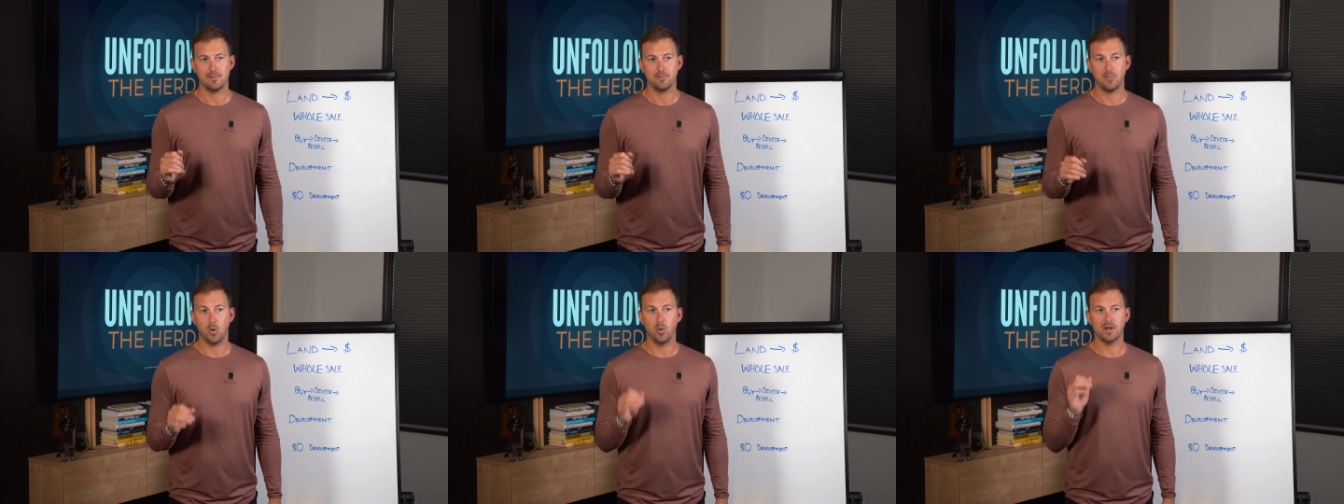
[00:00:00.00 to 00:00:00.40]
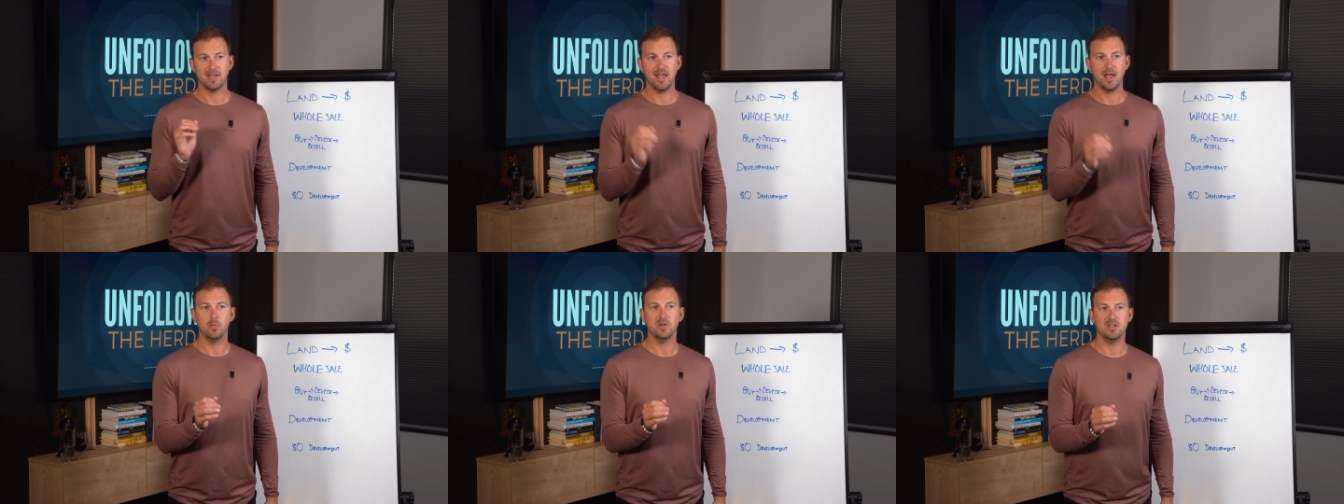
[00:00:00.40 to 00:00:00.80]
But what
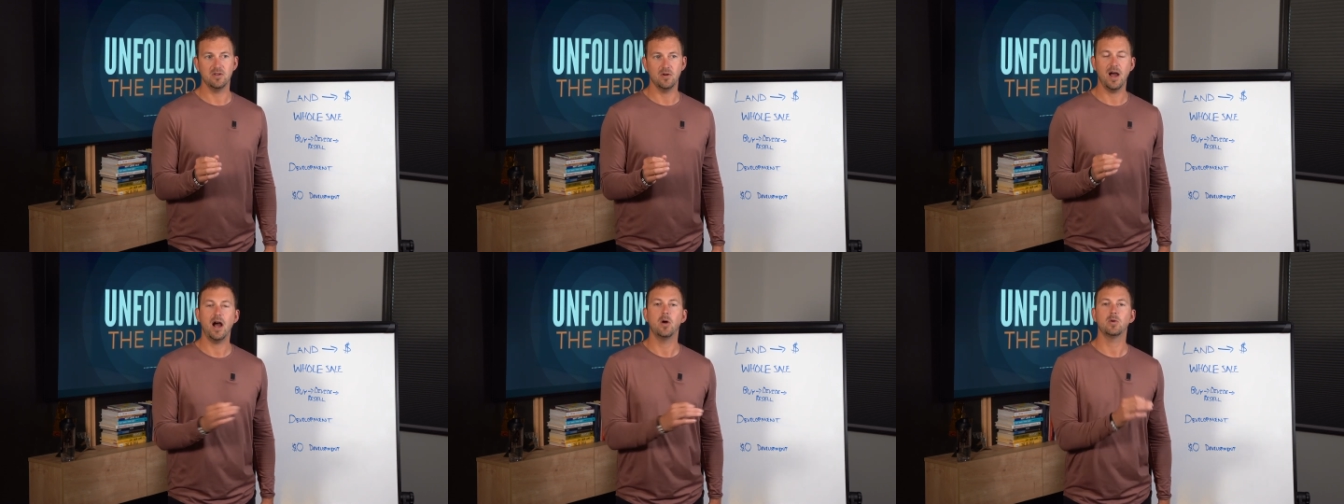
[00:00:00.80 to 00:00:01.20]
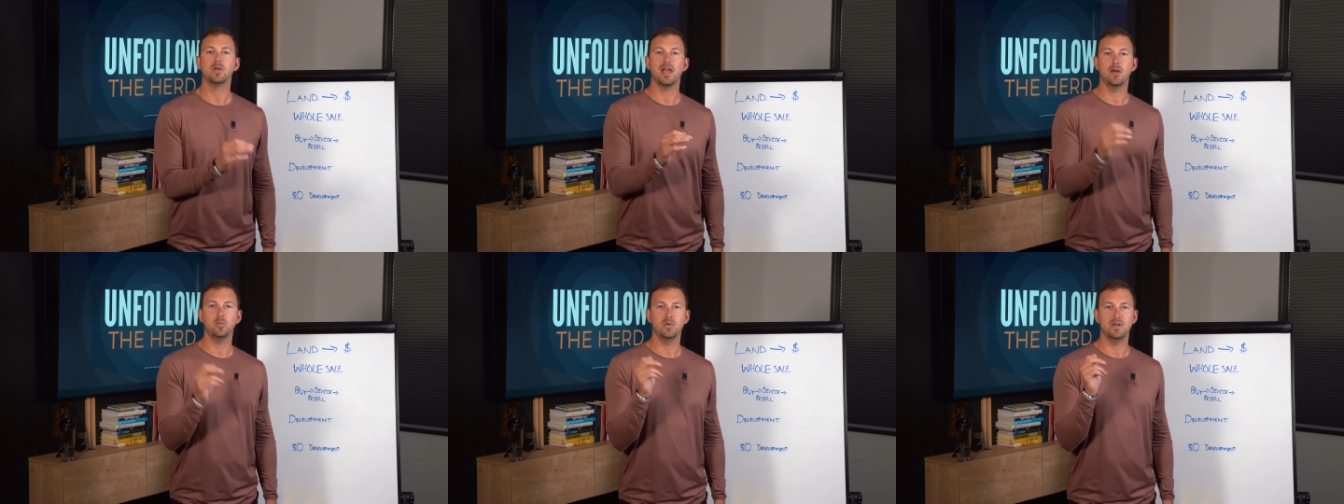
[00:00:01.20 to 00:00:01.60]
can we do? How
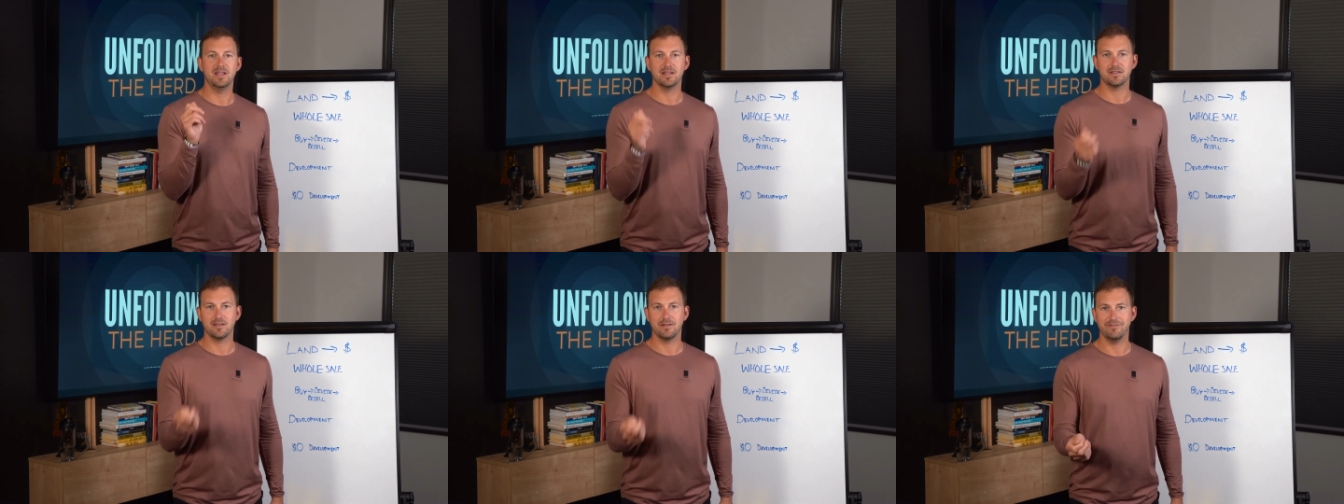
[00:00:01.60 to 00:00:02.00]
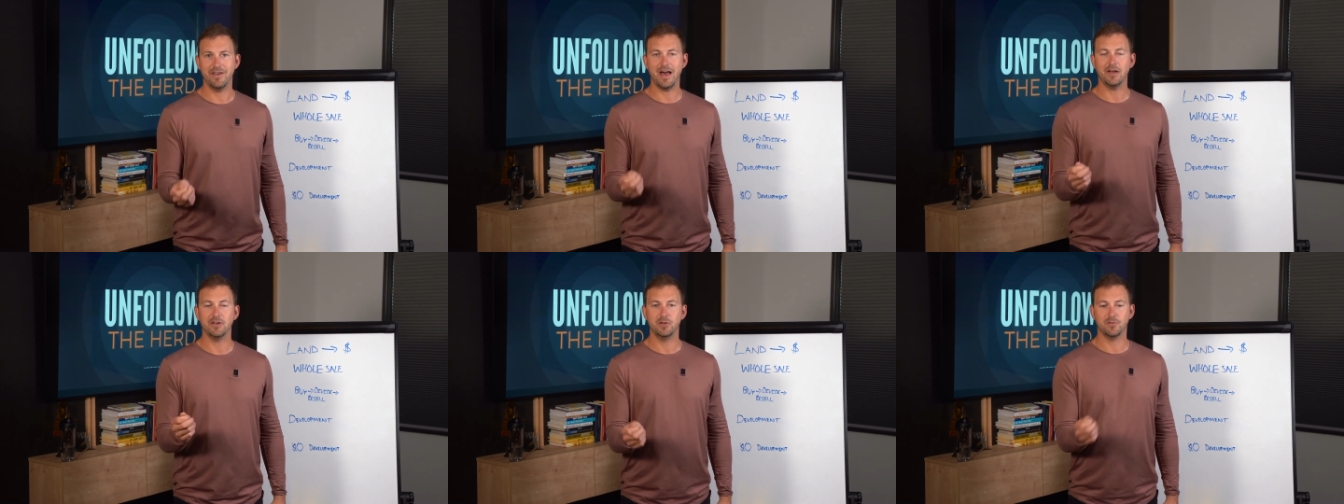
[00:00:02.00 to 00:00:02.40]
can we get the
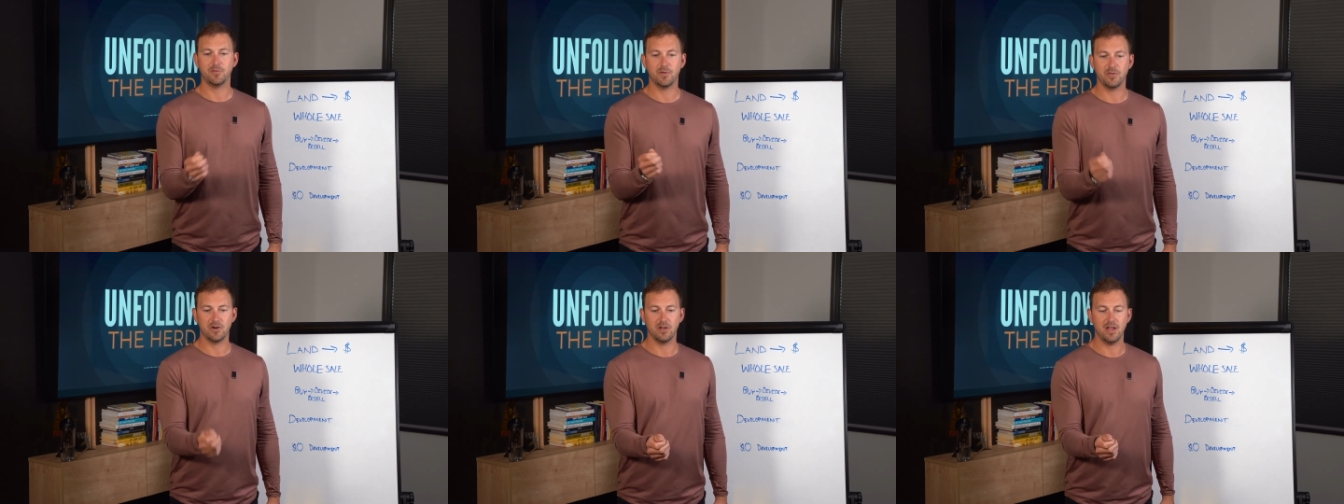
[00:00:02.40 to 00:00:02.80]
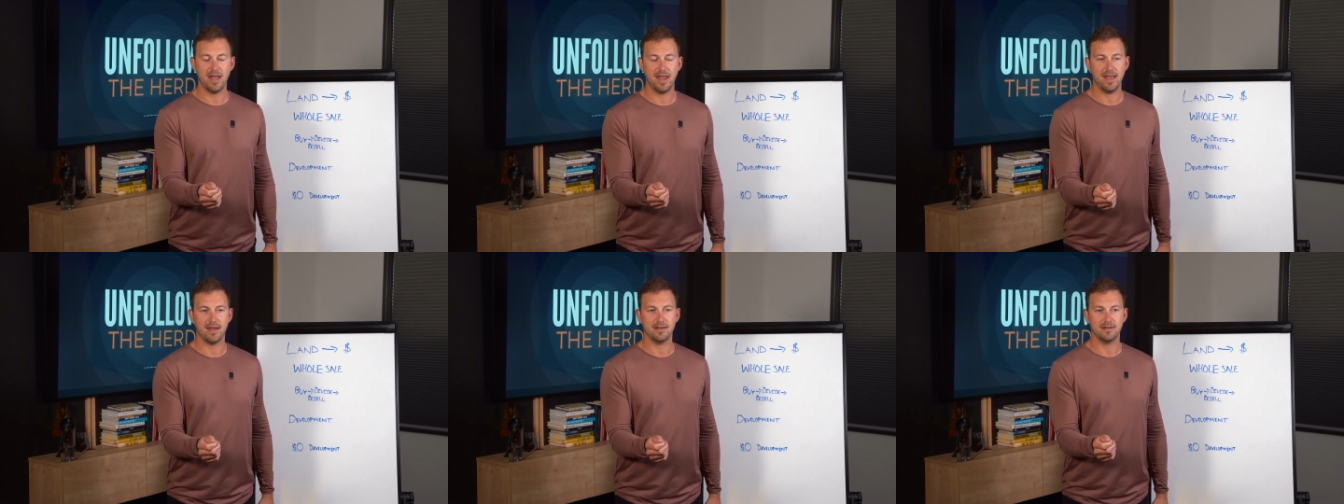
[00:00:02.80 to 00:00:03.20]
value for their
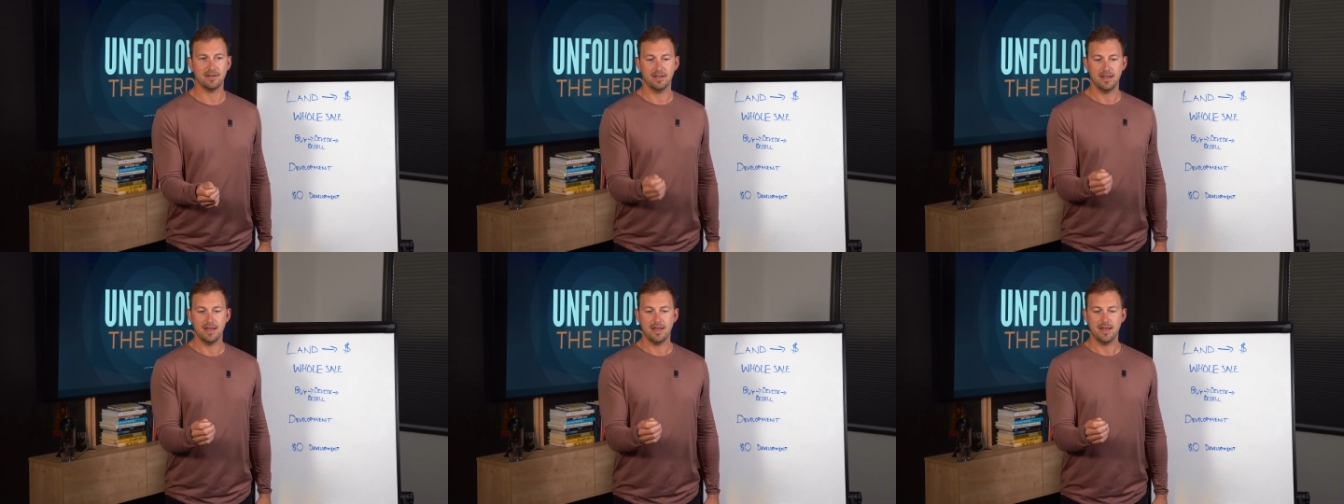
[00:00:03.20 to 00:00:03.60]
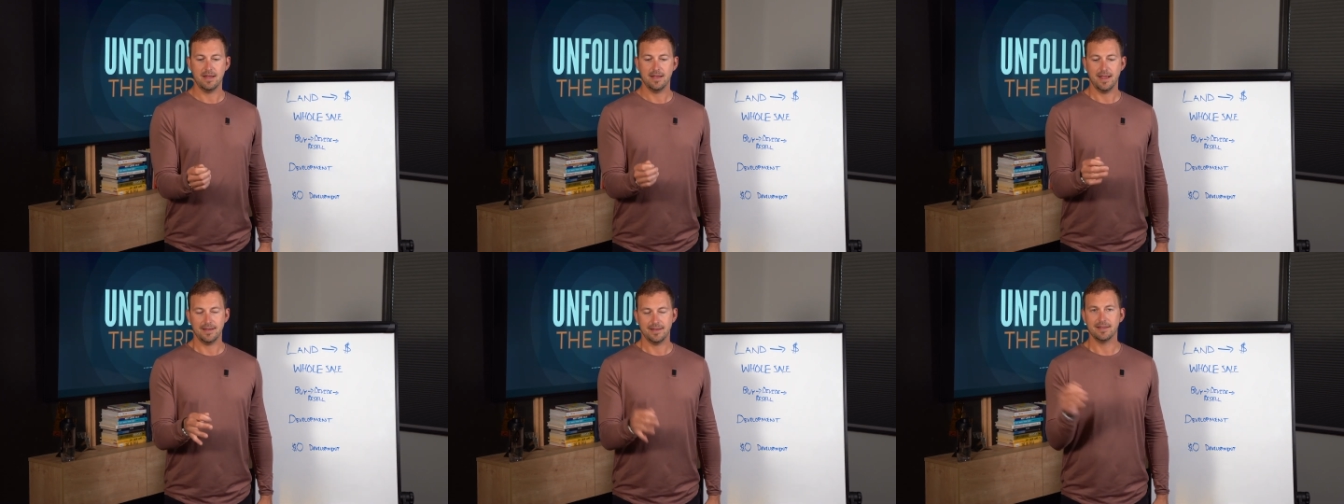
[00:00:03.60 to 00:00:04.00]
land
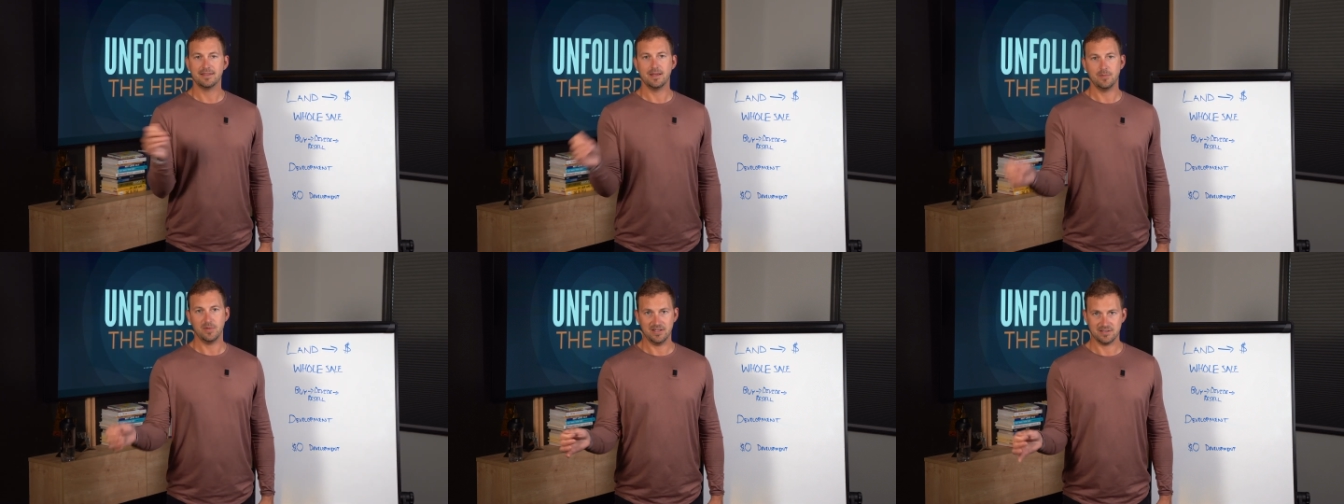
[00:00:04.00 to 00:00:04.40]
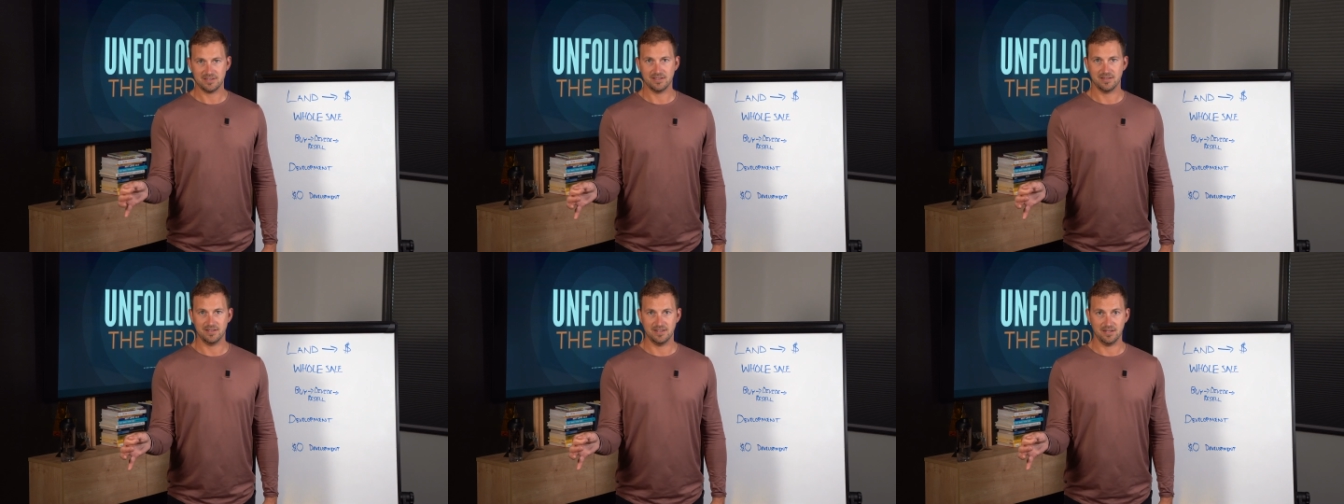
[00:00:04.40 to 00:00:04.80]
and get them into
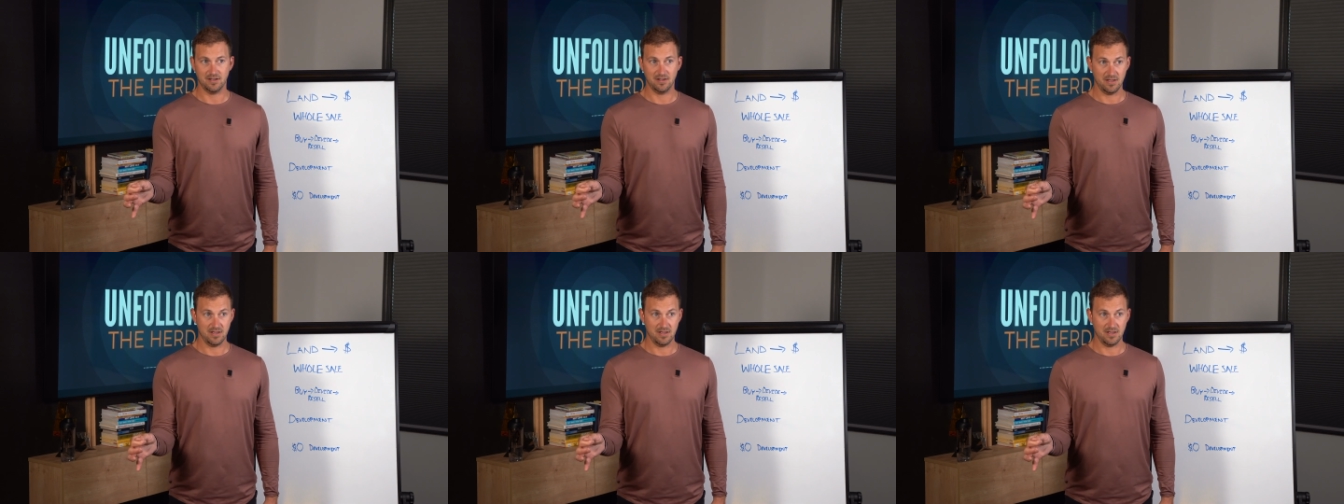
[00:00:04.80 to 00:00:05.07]
the deal?